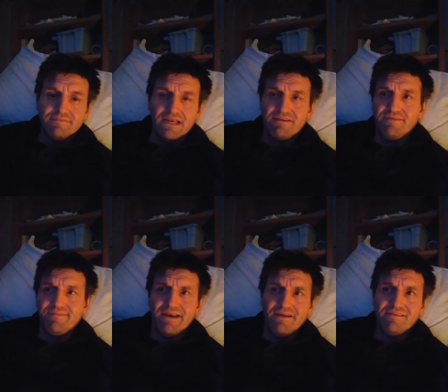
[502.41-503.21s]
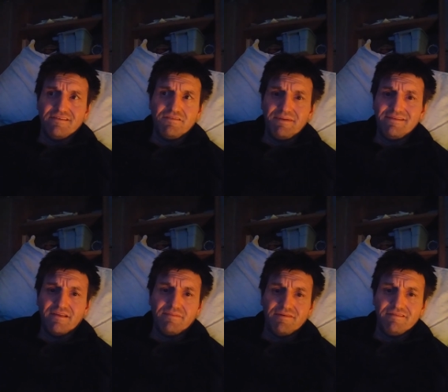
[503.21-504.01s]
and everybody else has just
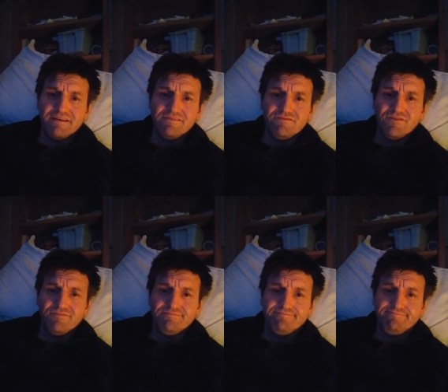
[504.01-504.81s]
basically been victim to them.